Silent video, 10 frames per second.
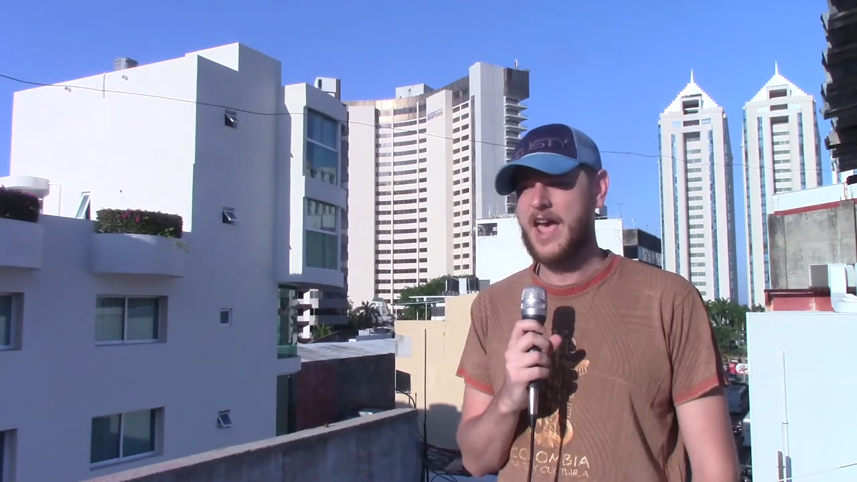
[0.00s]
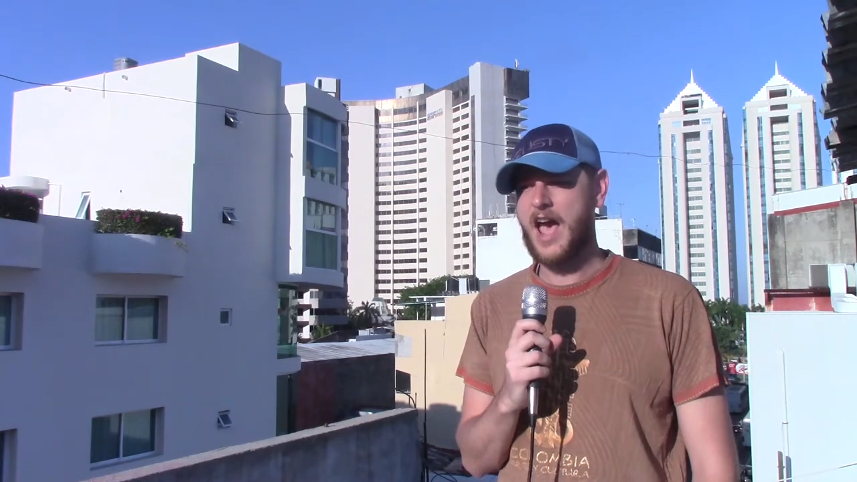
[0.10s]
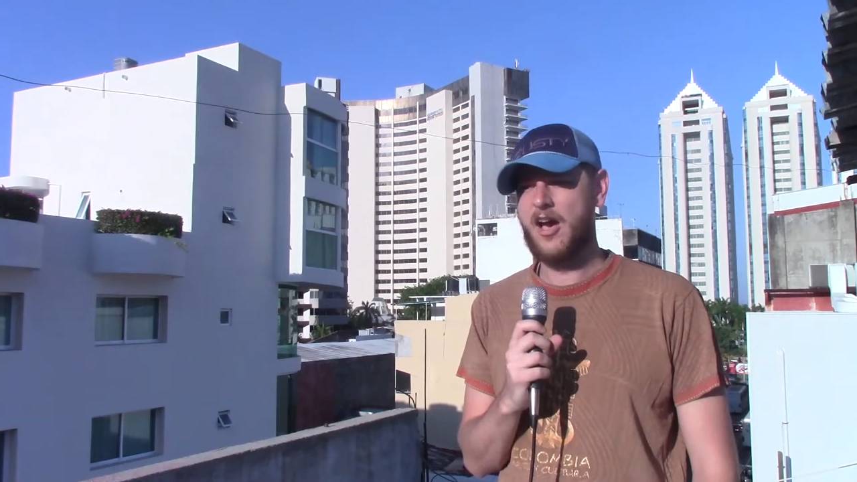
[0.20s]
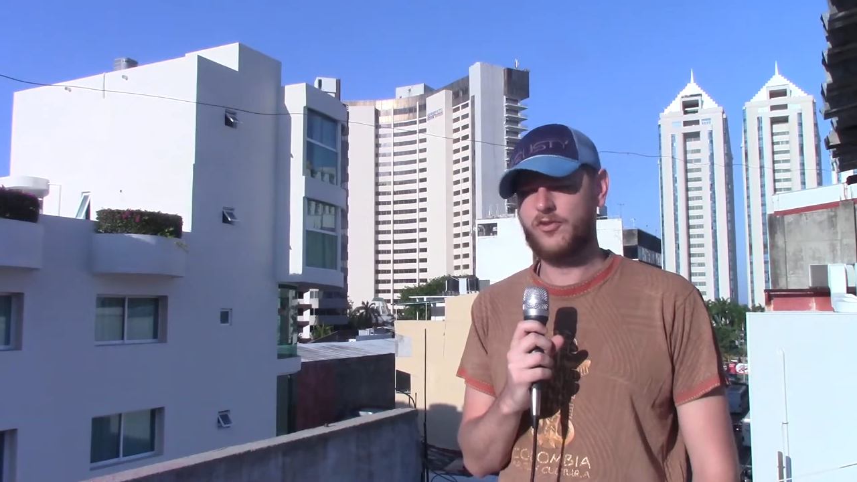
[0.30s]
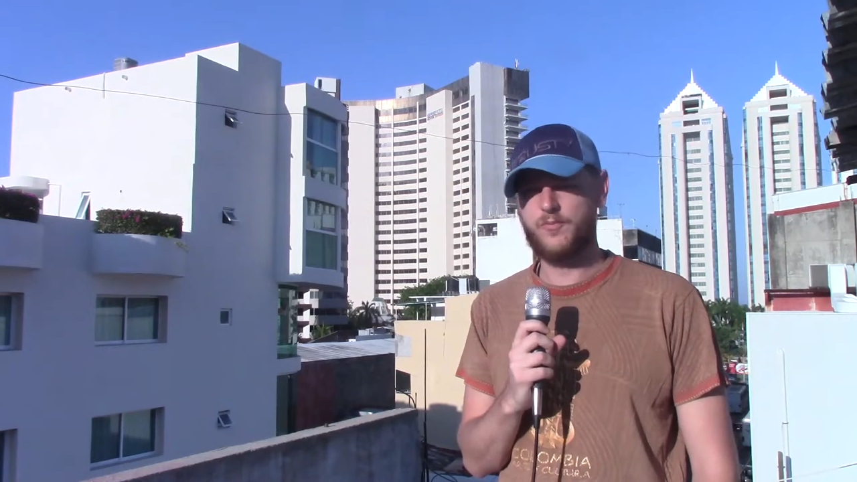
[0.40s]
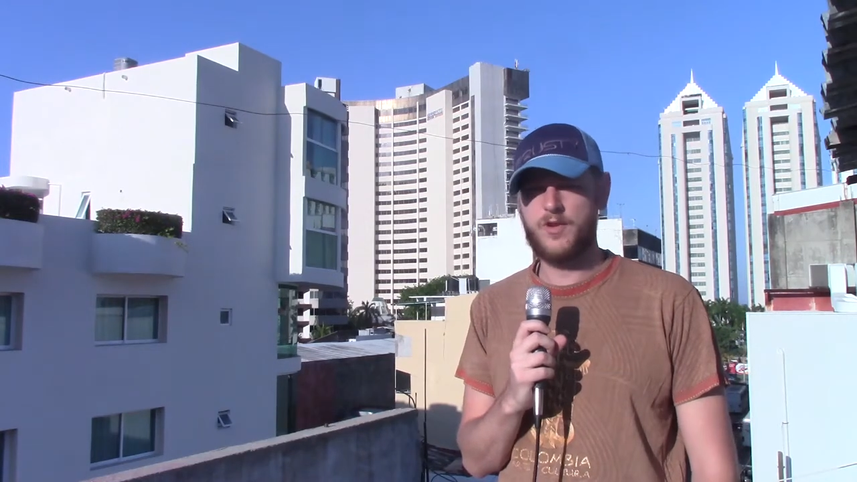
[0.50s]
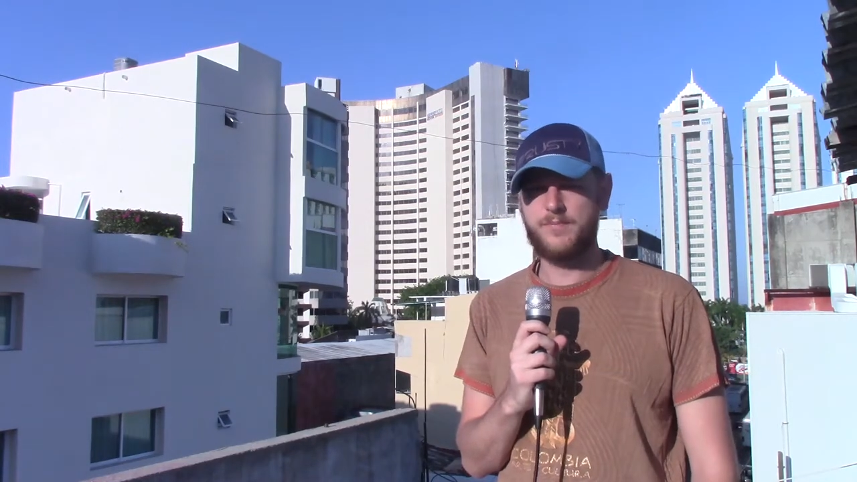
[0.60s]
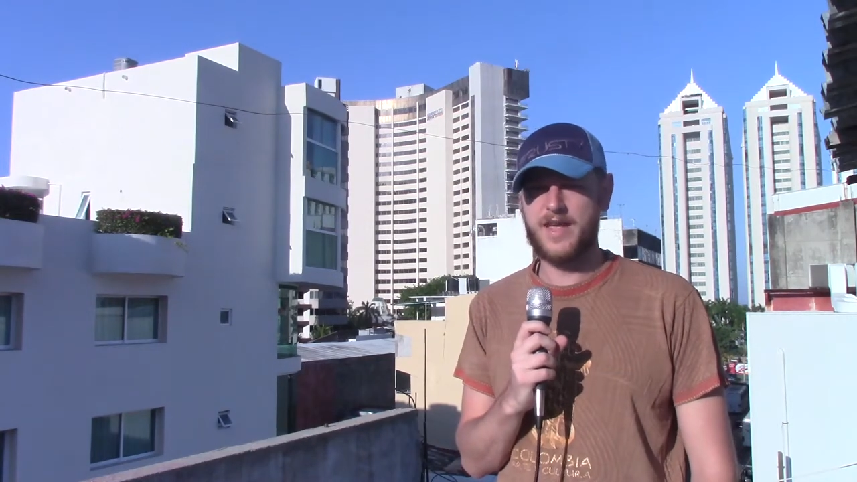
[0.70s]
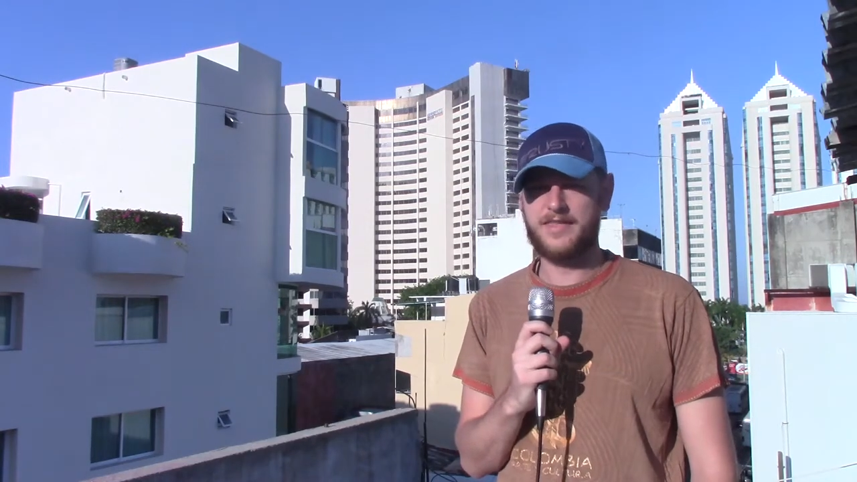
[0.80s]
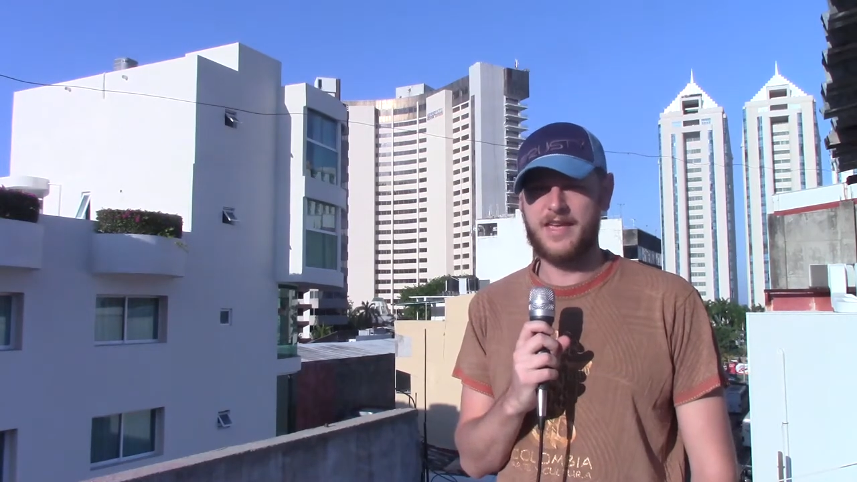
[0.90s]
How can we
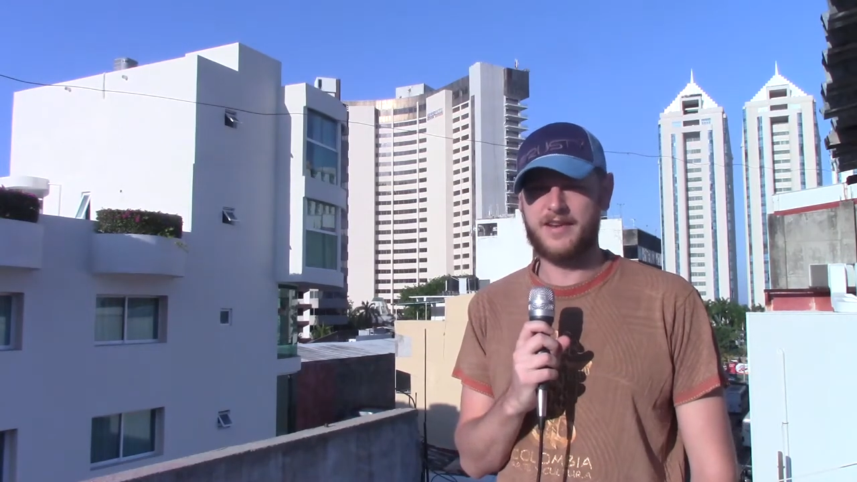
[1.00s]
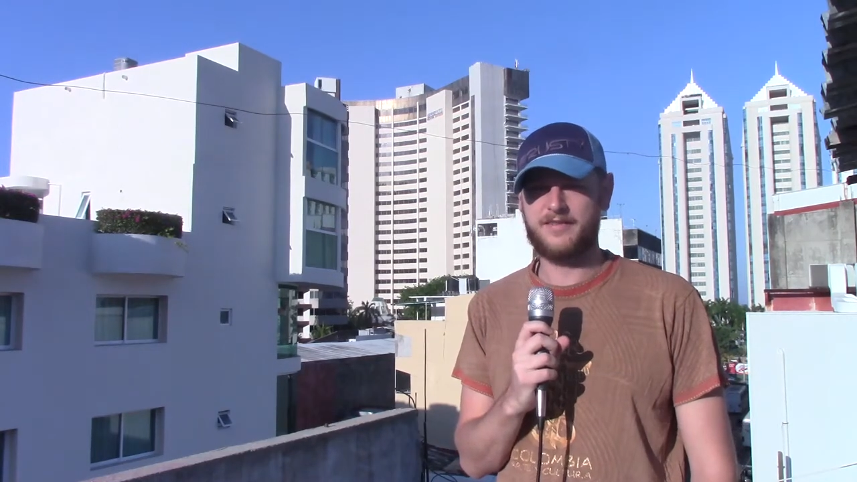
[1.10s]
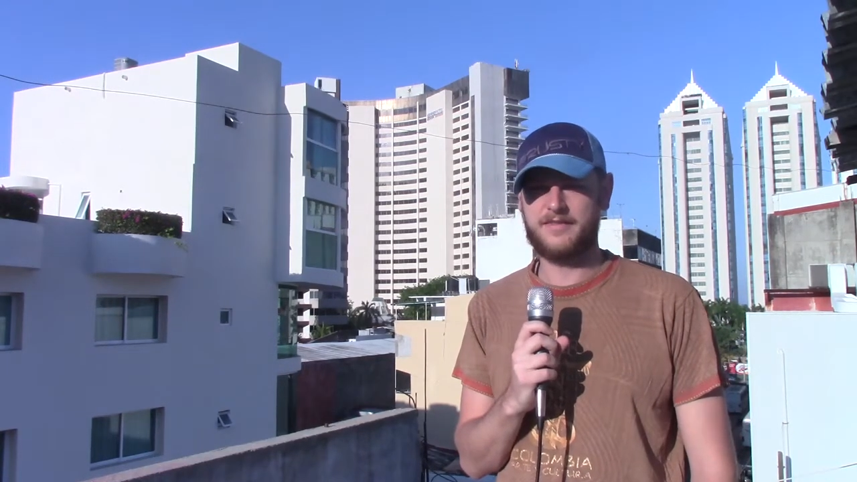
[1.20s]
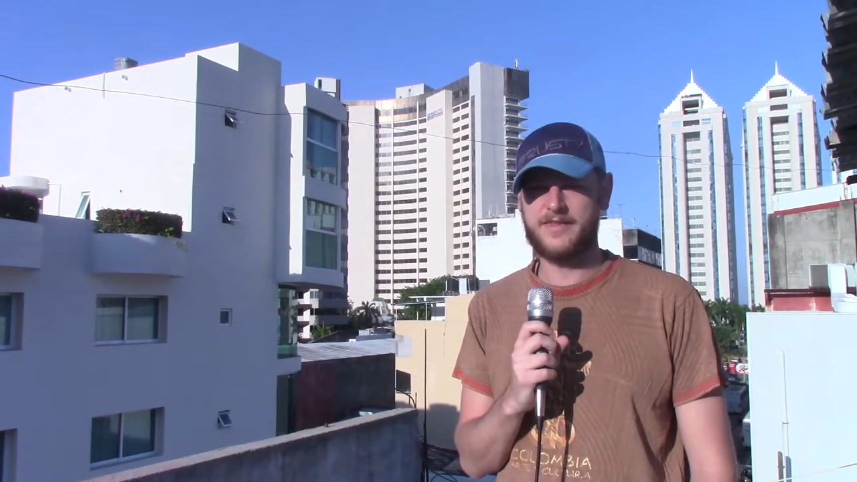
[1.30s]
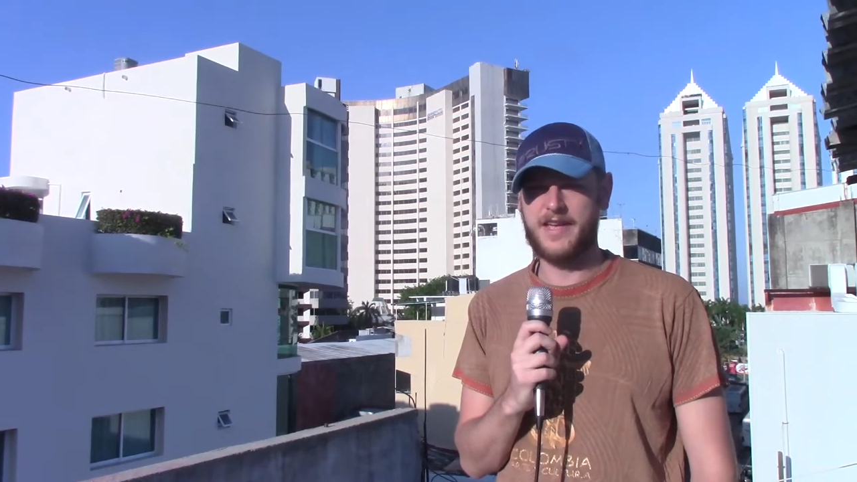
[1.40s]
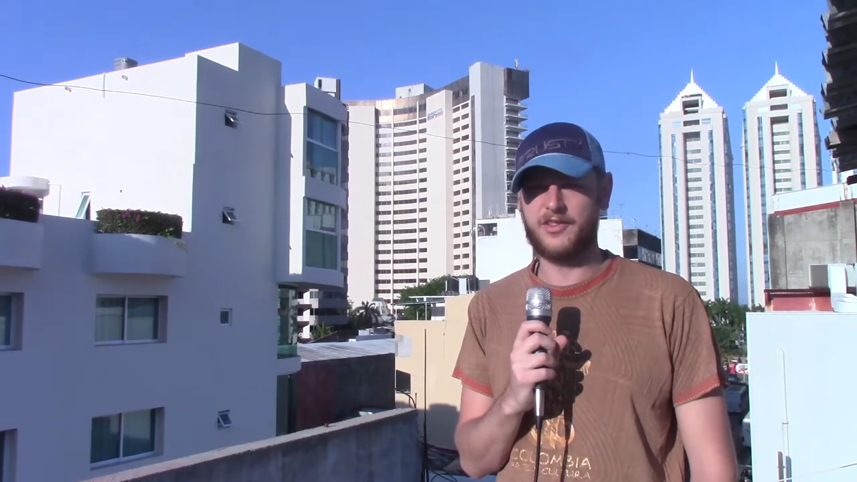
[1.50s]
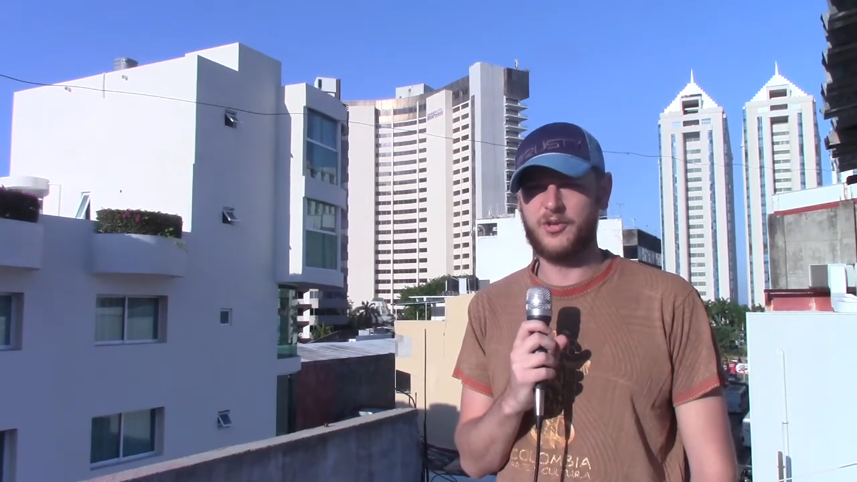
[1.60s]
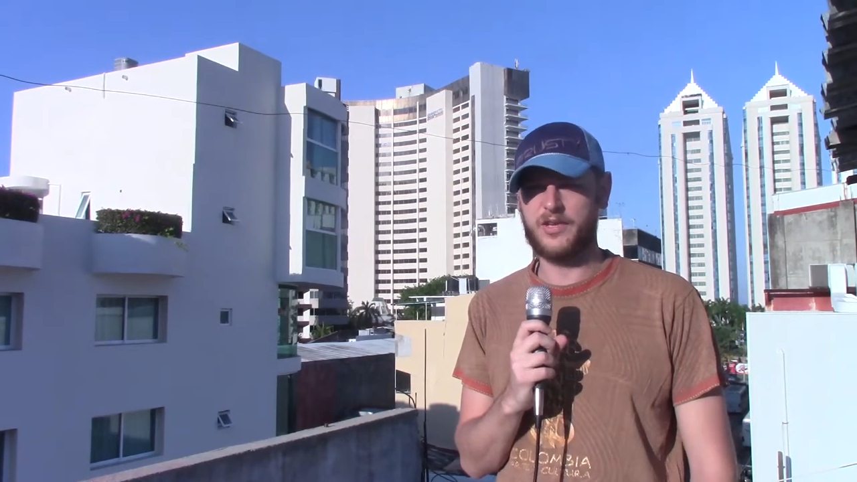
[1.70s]
make that look